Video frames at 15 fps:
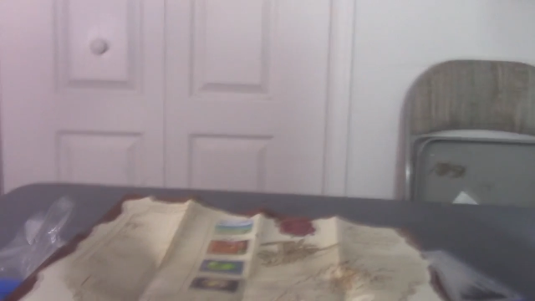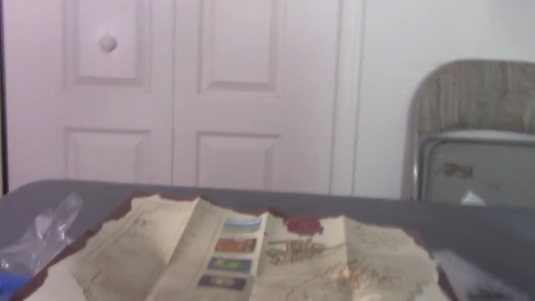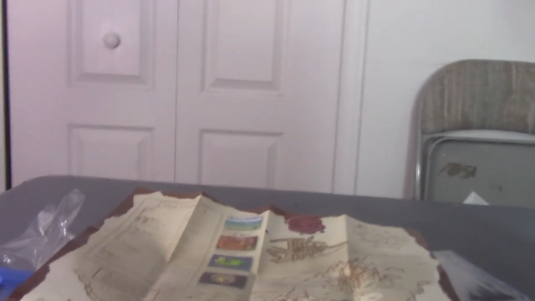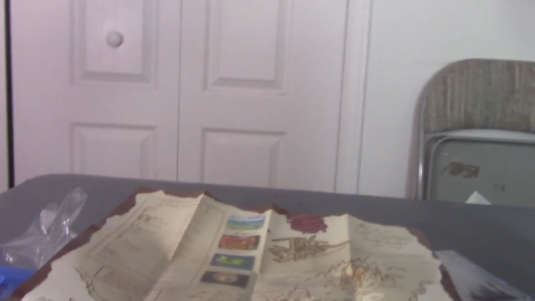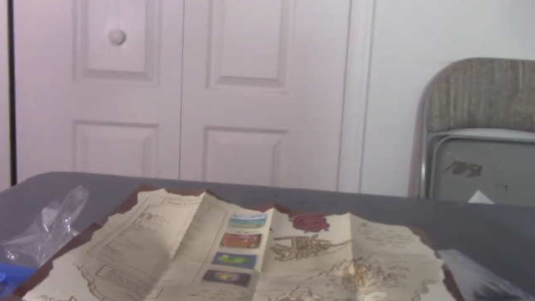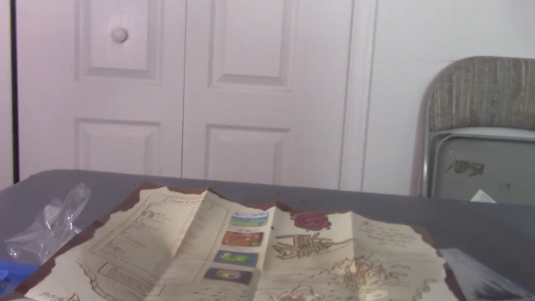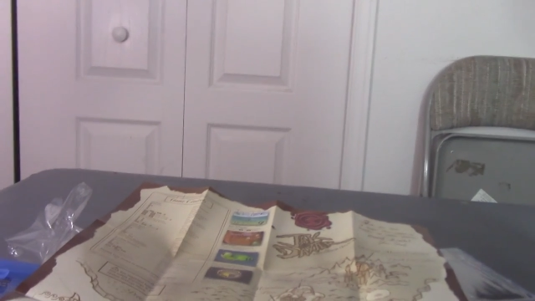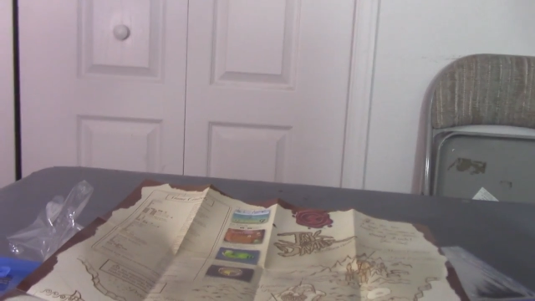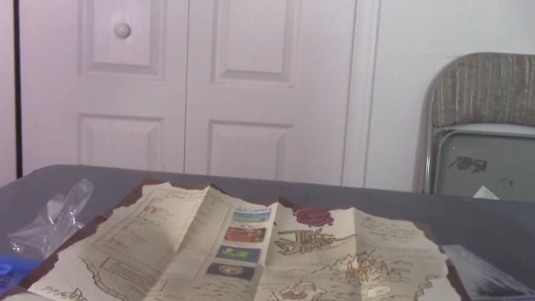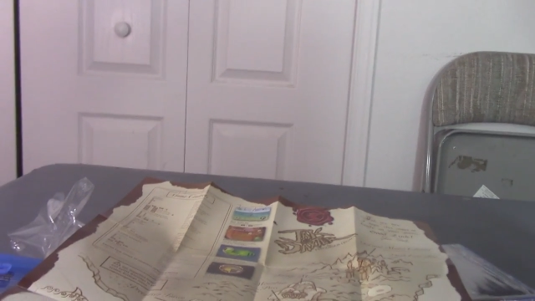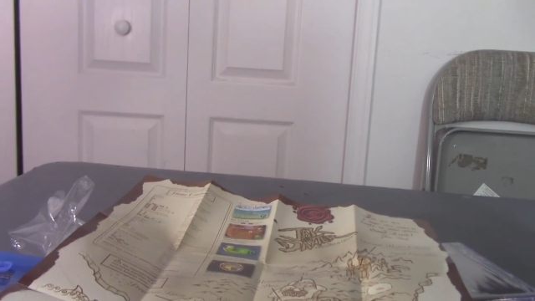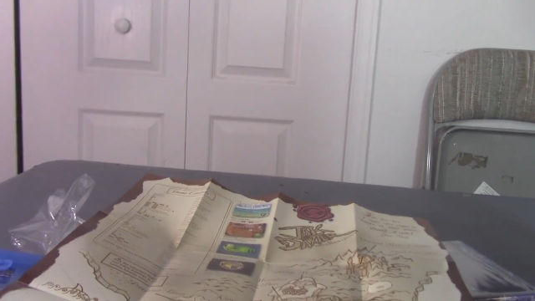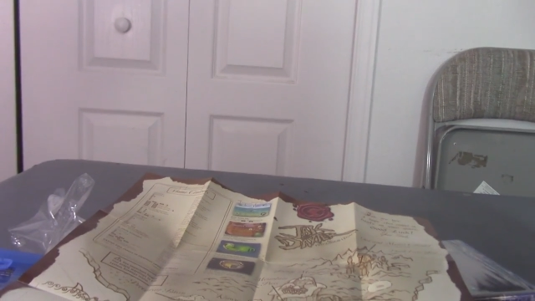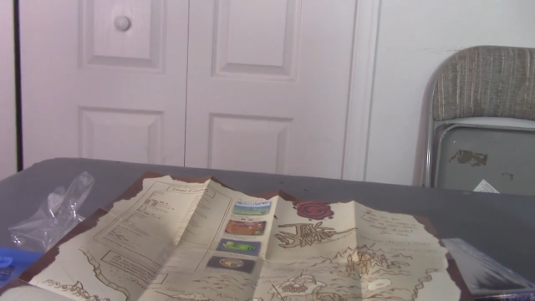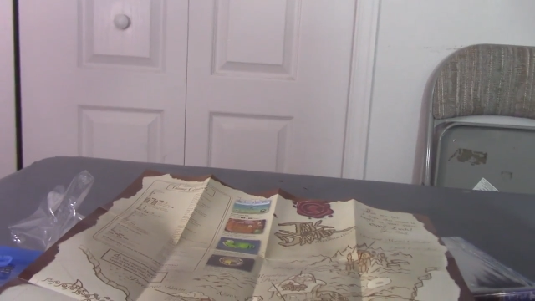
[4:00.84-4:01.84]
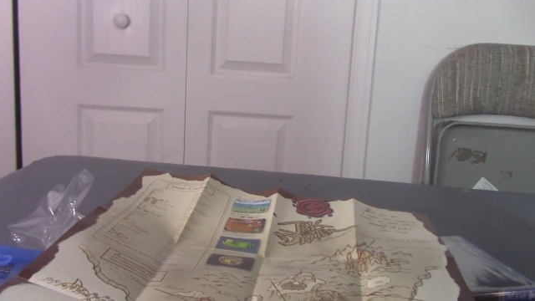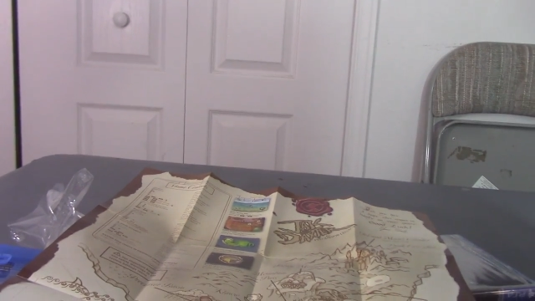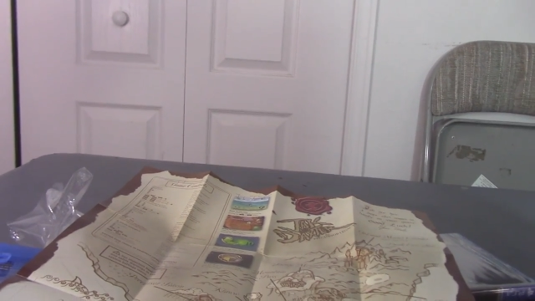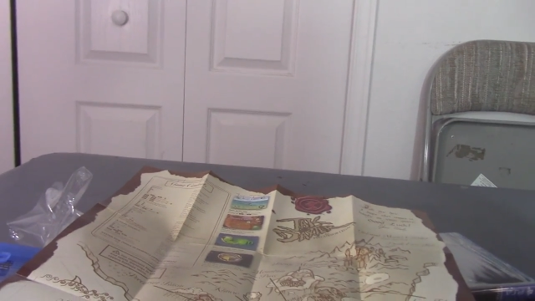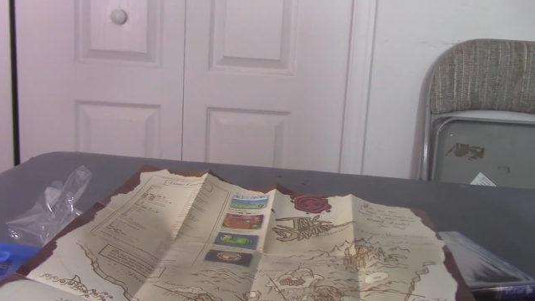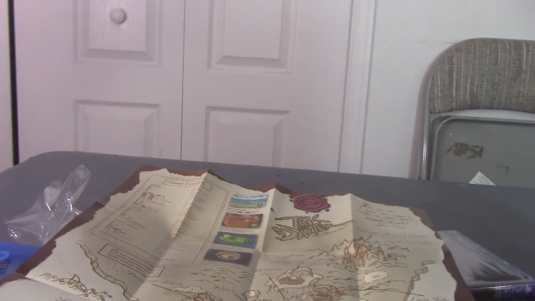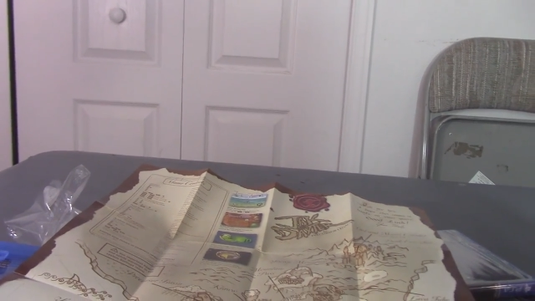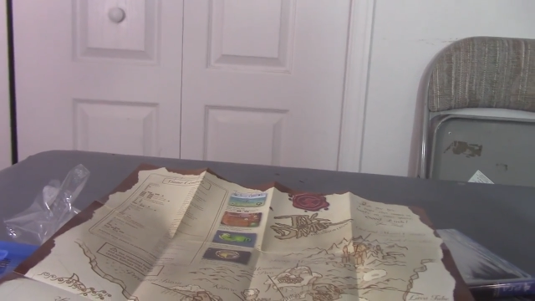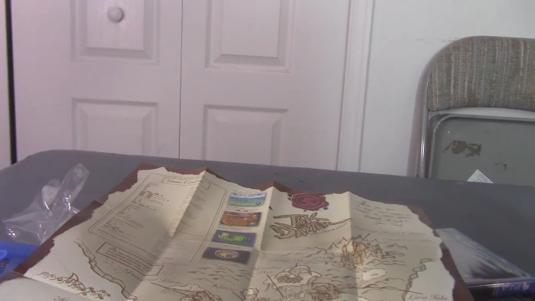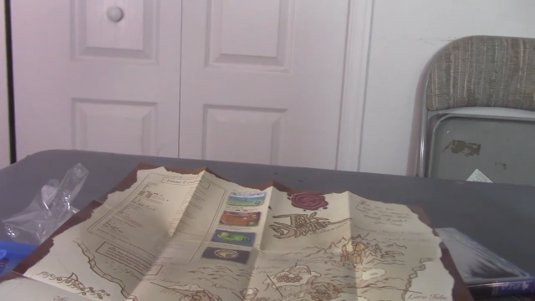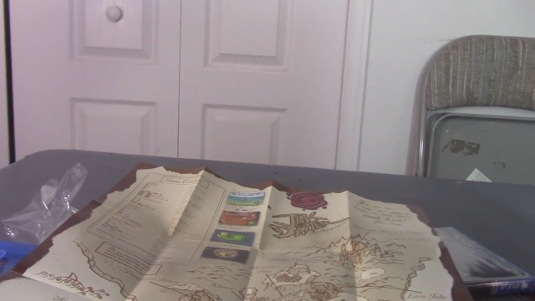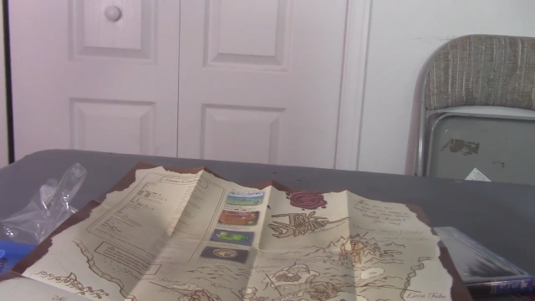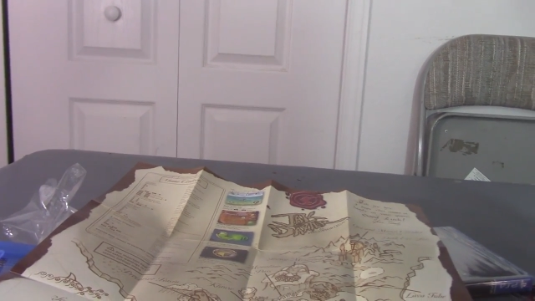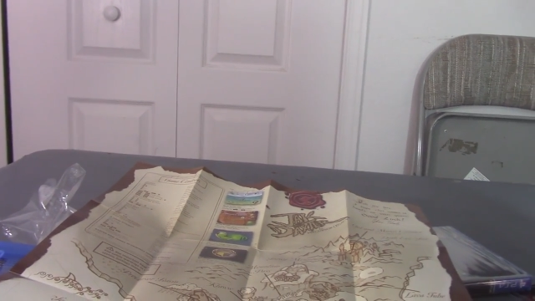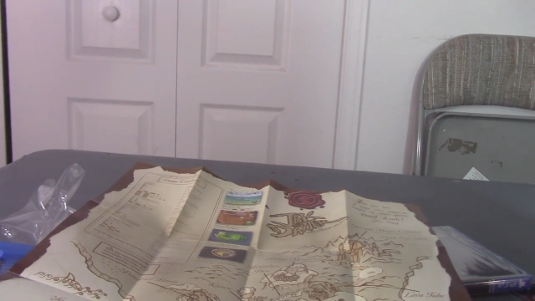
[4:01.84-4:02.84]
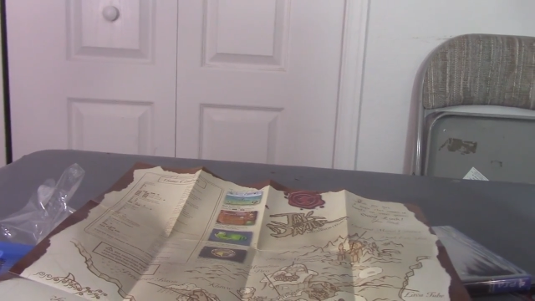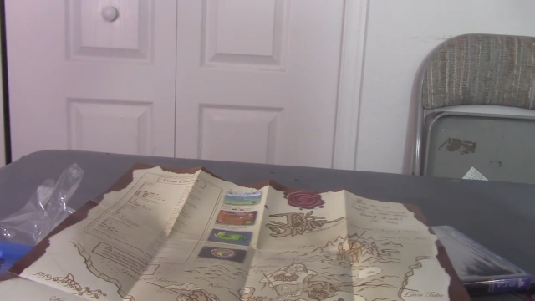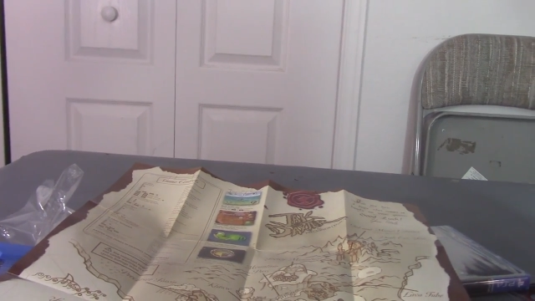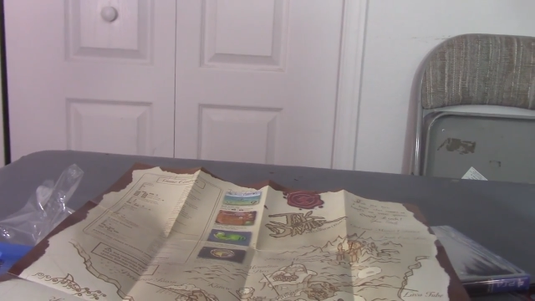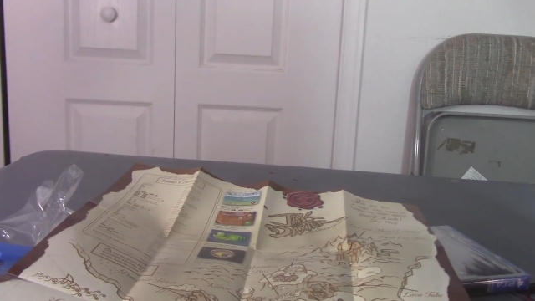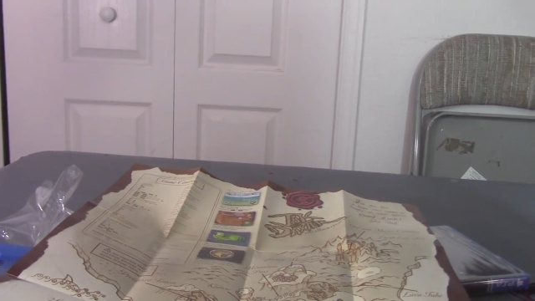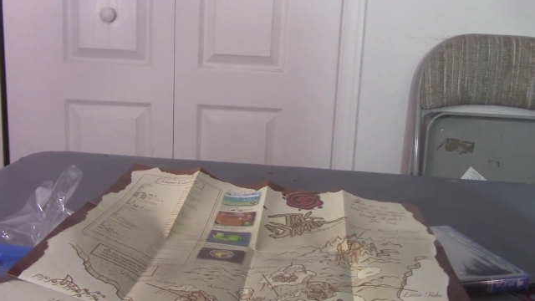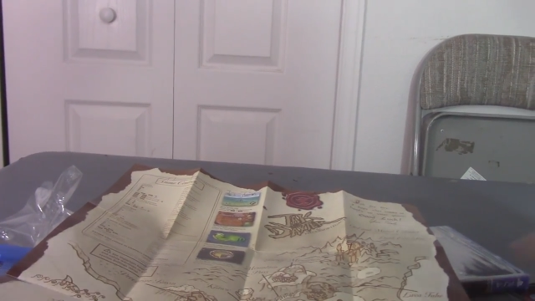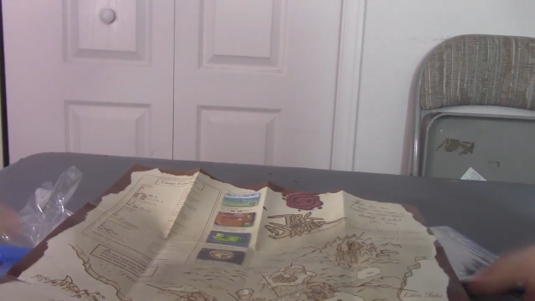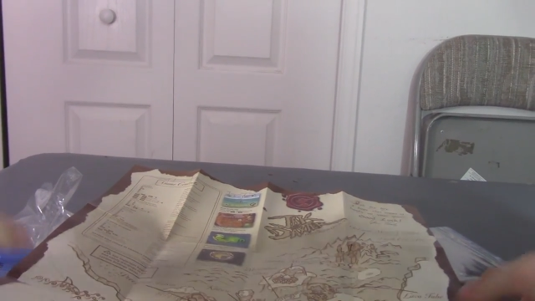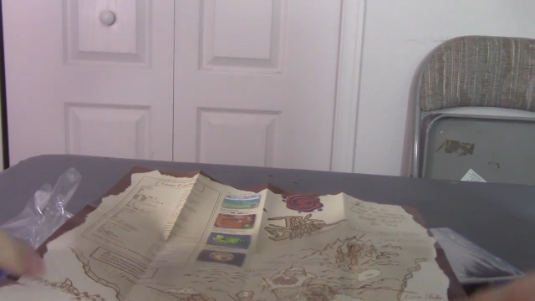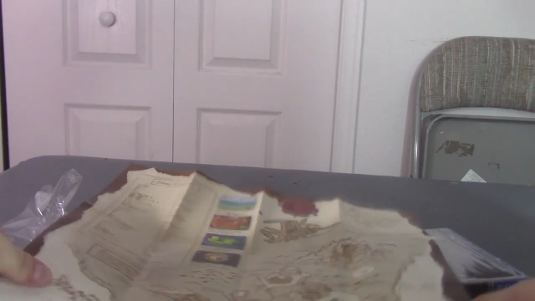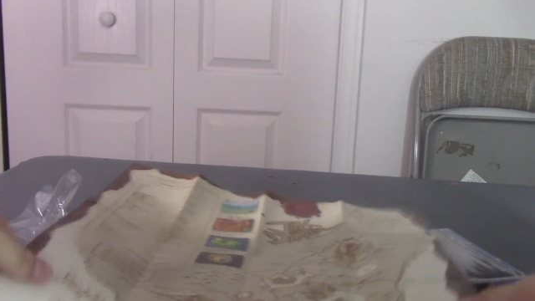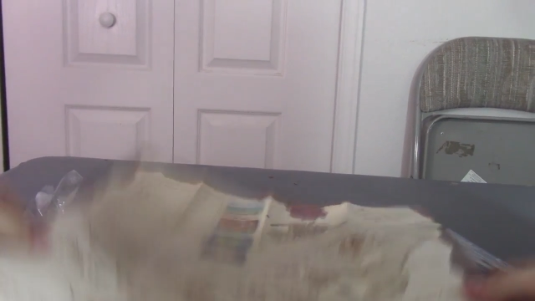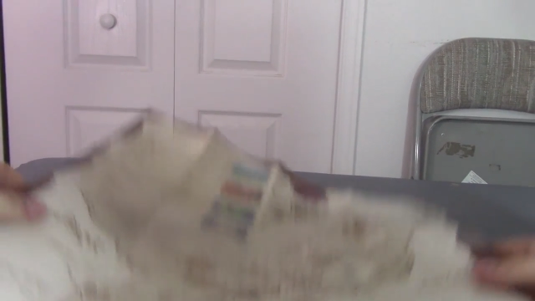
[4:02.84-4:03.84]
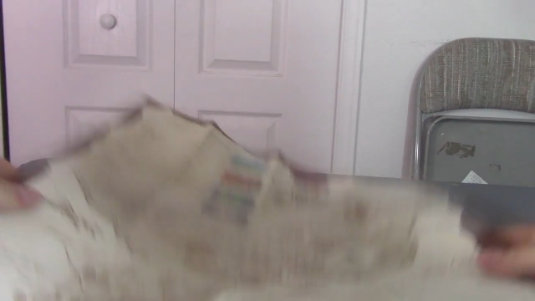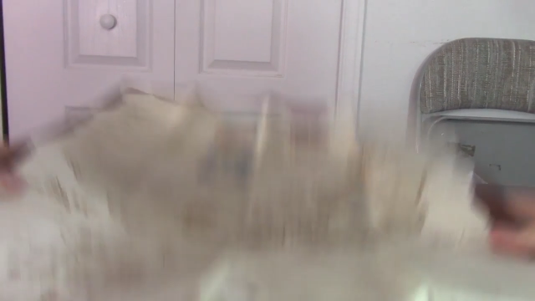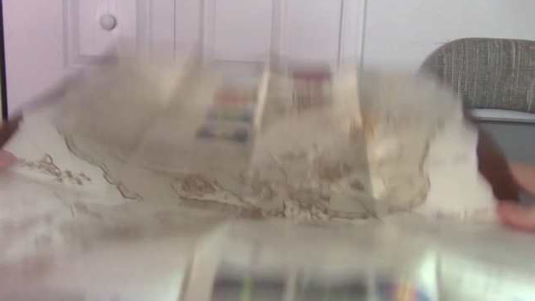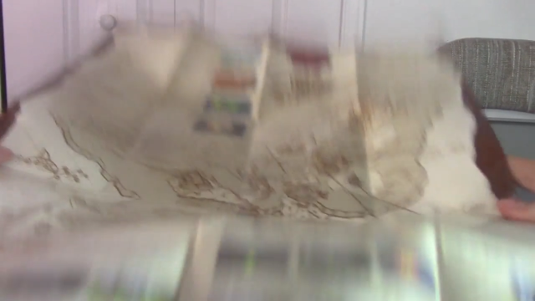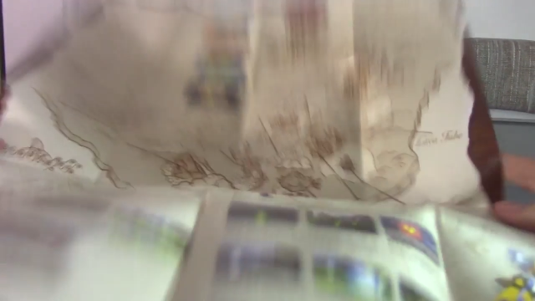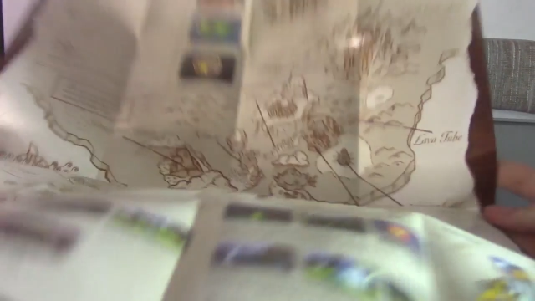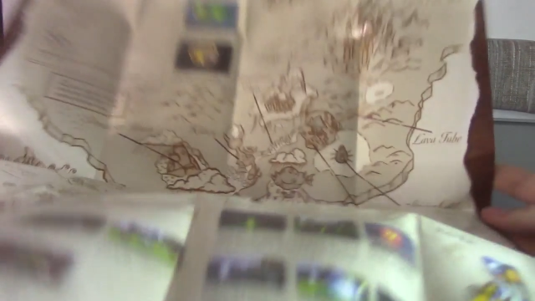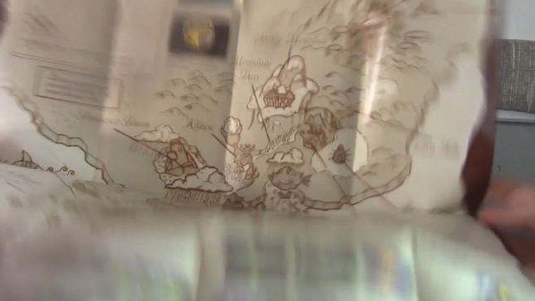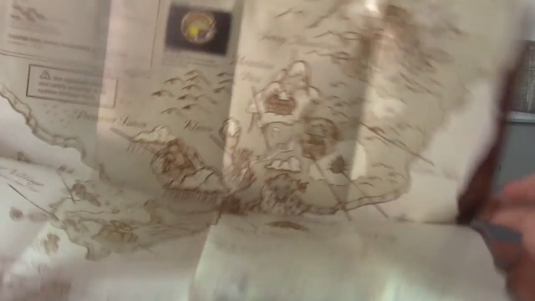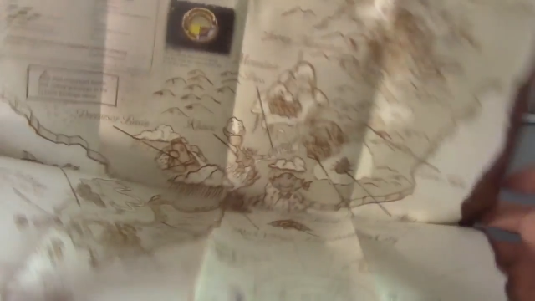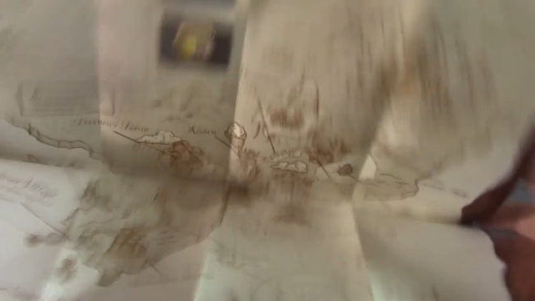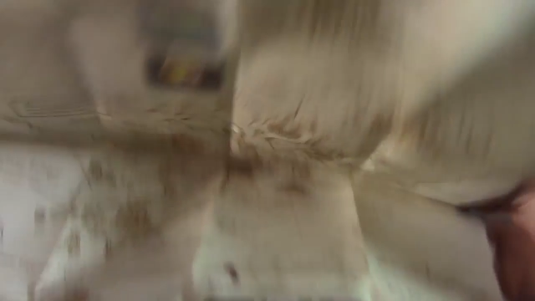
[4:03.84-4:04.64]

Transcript: No face is visible, so there are no lips to read.